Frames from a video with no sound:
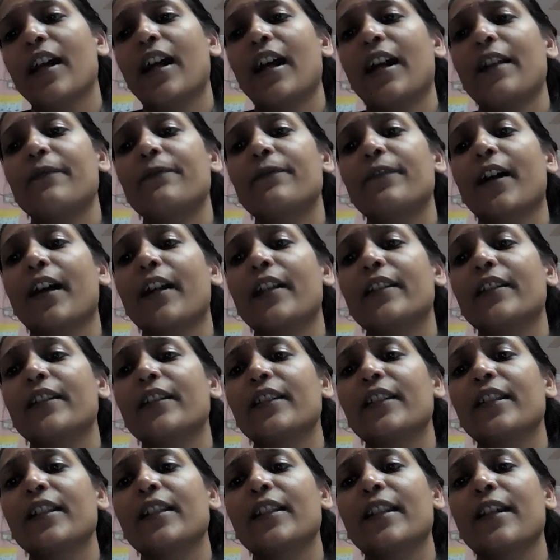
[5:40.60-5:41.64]
And
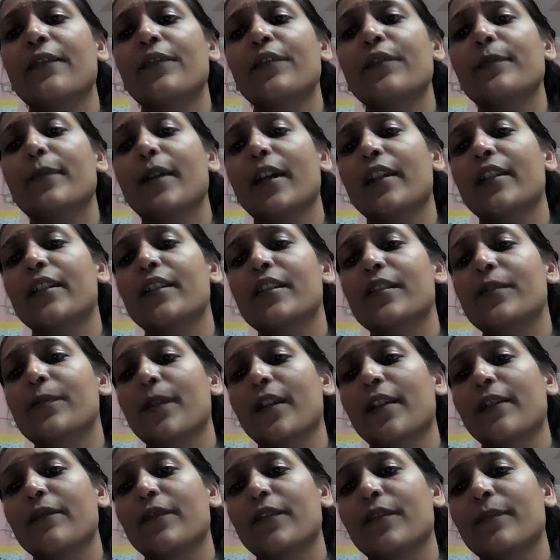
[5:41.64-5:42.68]
finally, 11 minus
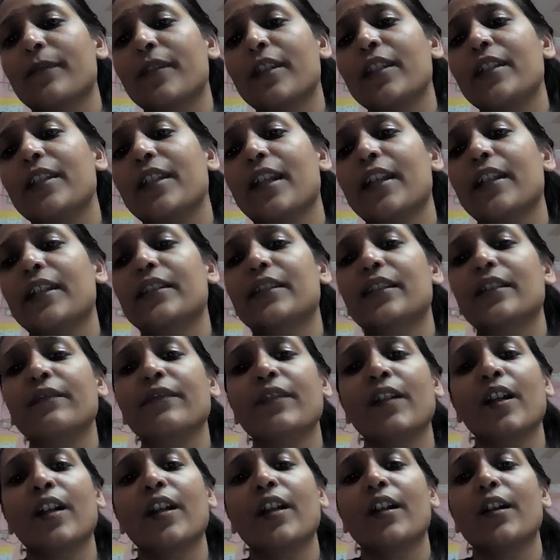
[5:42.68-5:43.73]
12 would be negative
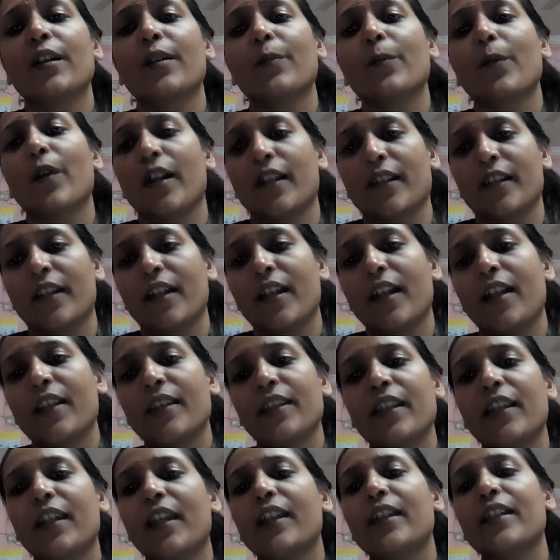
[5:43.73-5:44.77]
1.
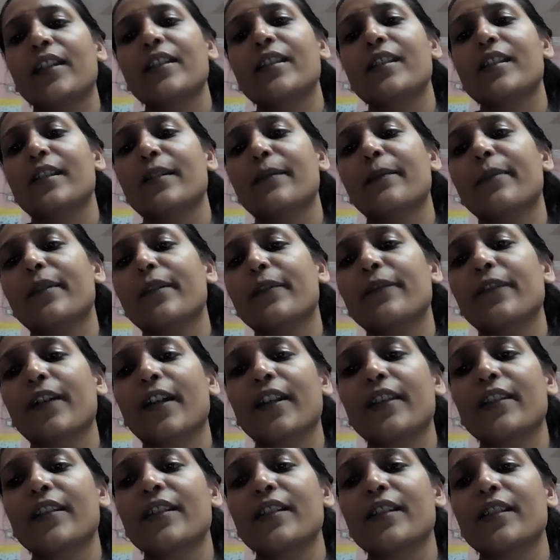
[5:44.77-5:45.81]
And then I can
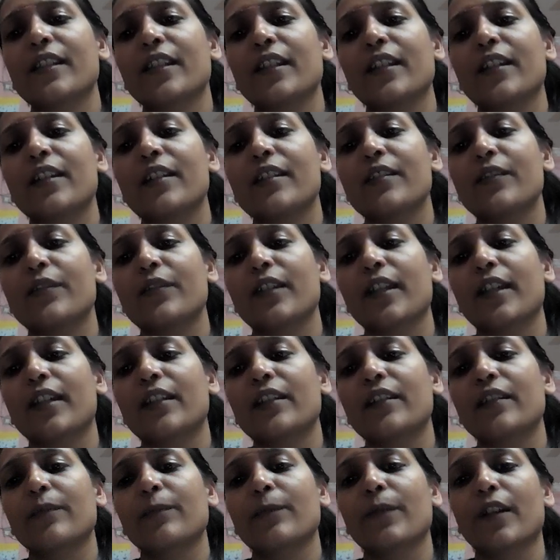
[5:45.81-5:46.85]
simplify the series. So
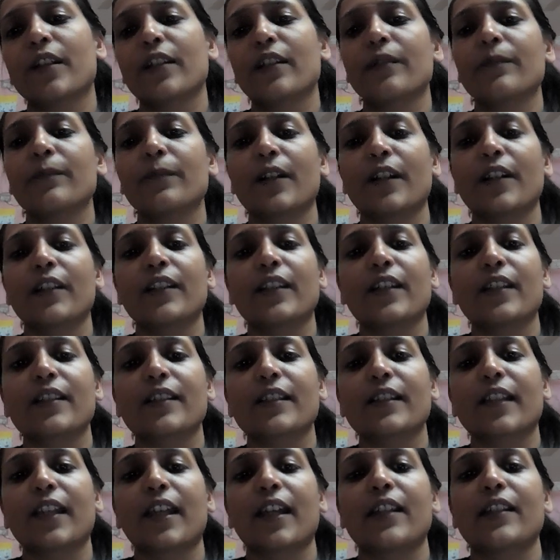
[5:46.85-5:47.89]
negative 1 and 1
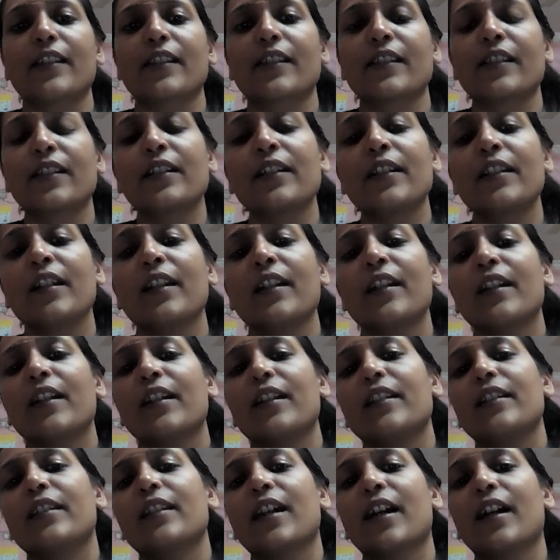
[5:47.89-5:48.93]
gets cancelled.
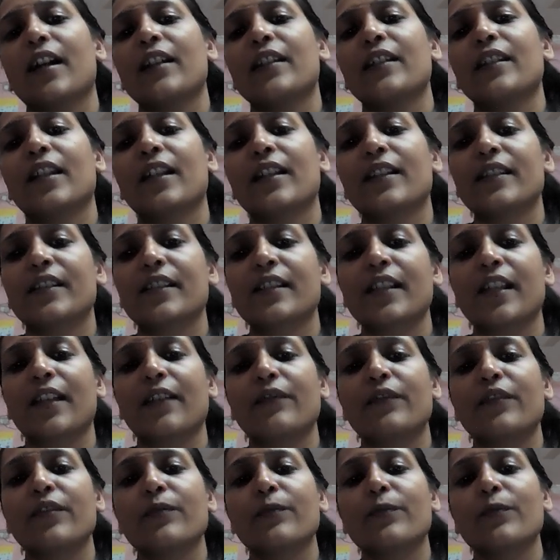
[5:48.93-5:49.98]
9 and
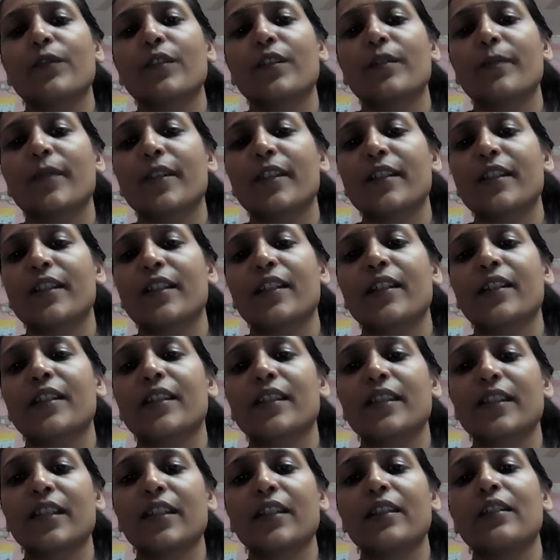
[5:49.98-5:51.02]
7 would be
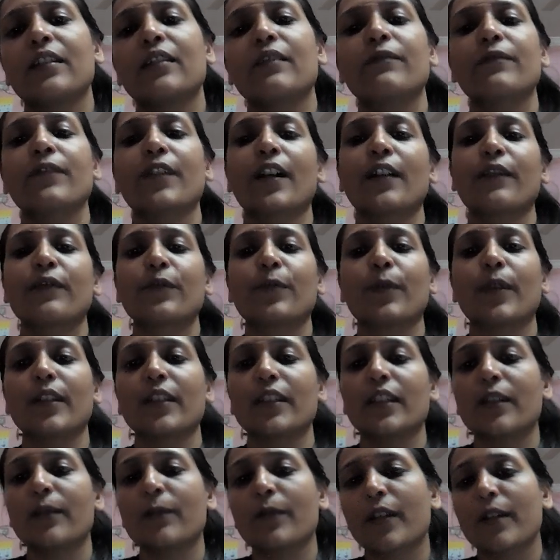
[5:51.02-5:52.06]
16, and
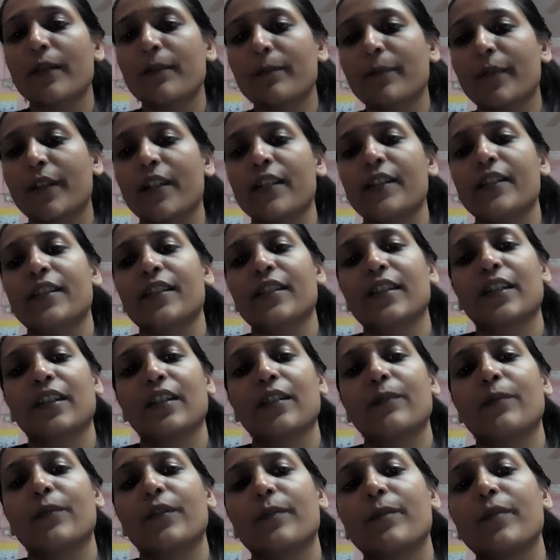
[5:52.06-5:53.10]
521 plus
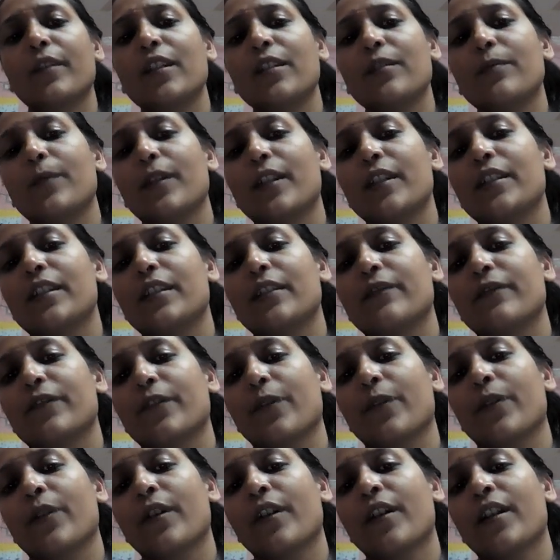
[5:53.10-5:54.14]
3 would be
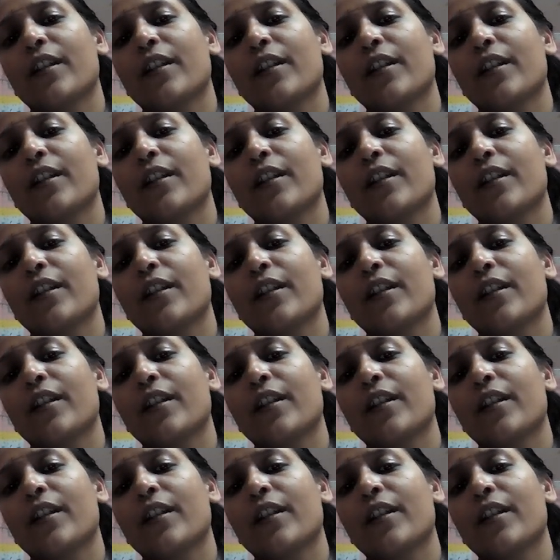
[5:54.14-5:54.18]
24.